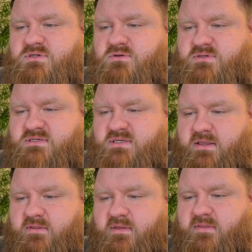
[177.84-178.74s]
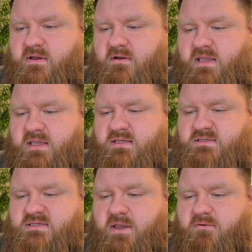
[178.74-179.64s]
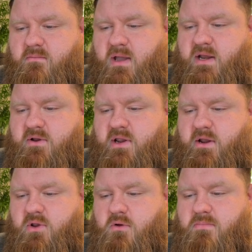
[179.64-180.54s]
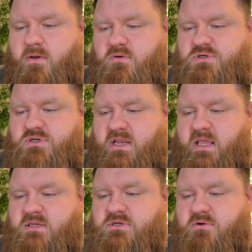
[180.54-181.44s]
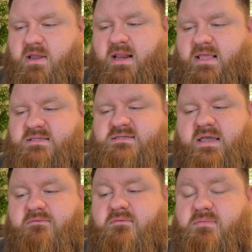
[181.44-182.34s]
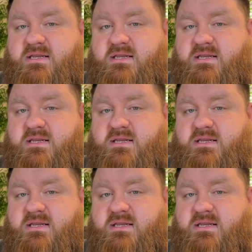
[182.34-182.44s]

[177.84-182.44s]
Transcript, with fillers: you'll see that there is a reminder here, your post should integrate insight from the